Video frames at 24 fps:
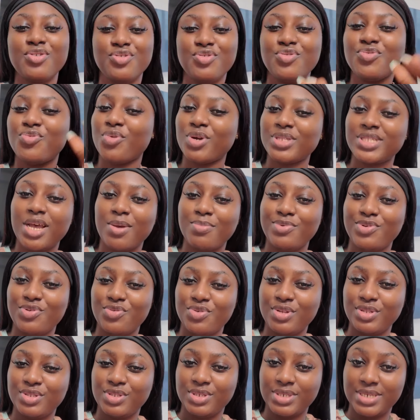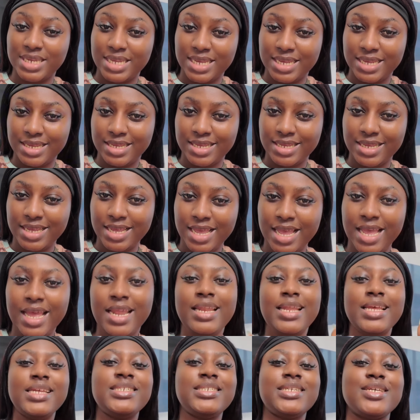you what I'm doing today.
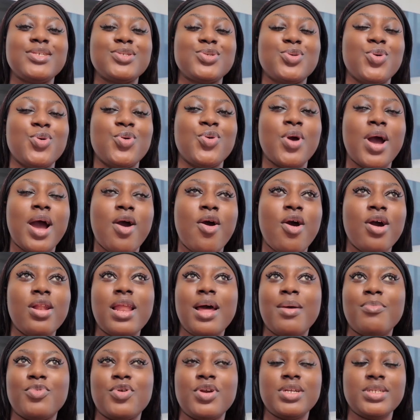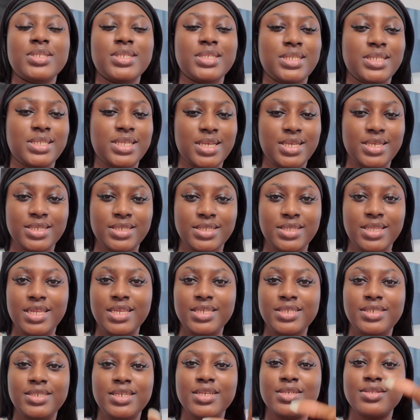Let's just go. All I'm going to say is
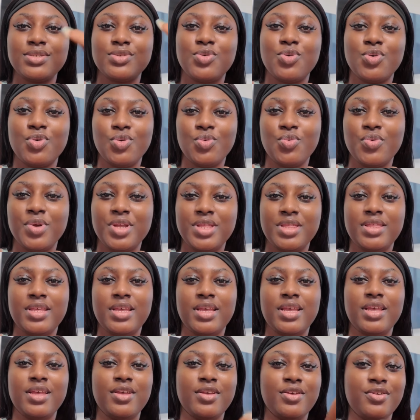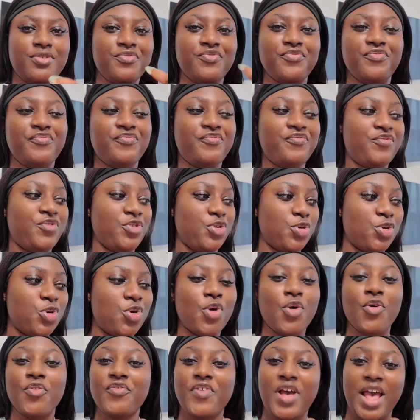let's just go with the
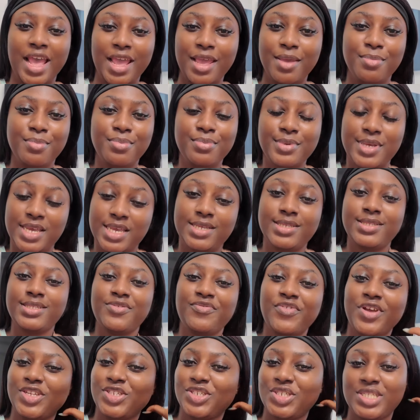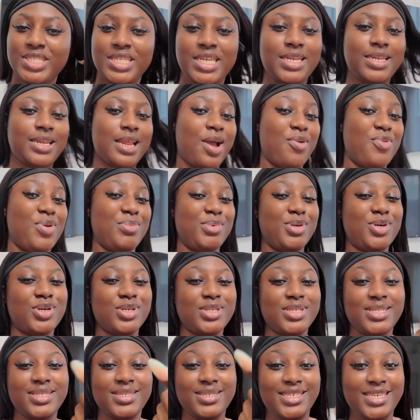flow or vibe. Yes, if I should say it that way,
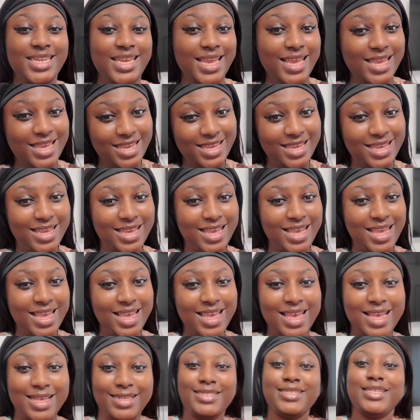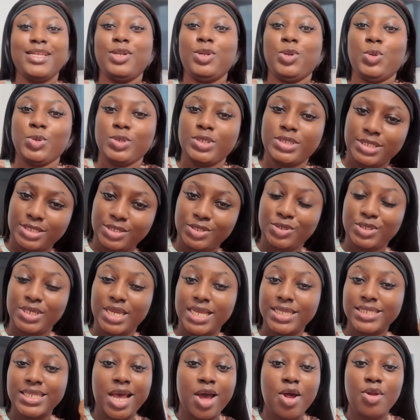because today is a lot.
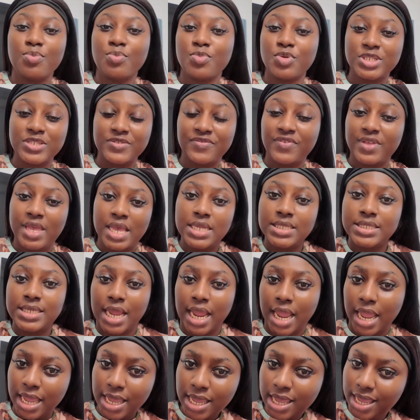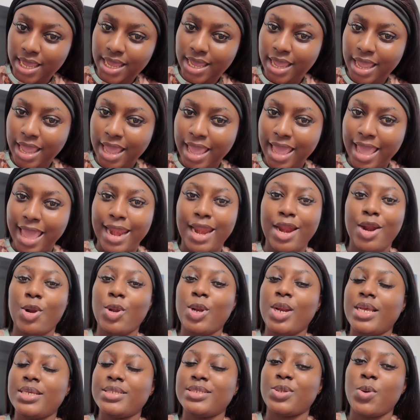Today is atmosphere day and a
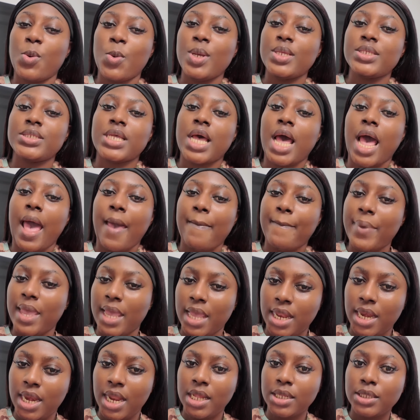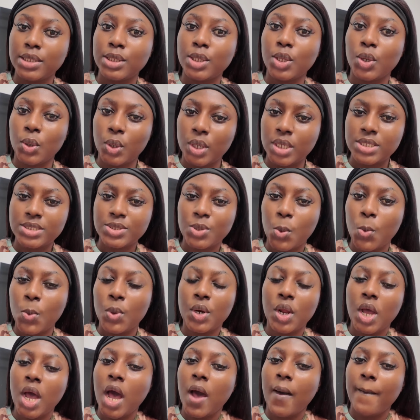lot is going to happen. A lot is
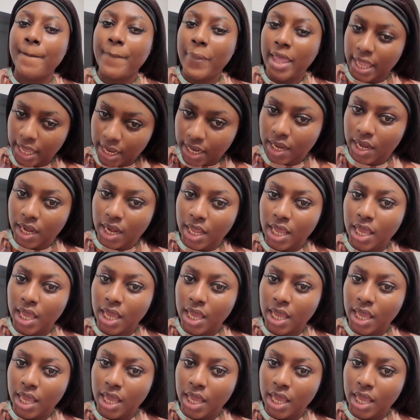going to happen.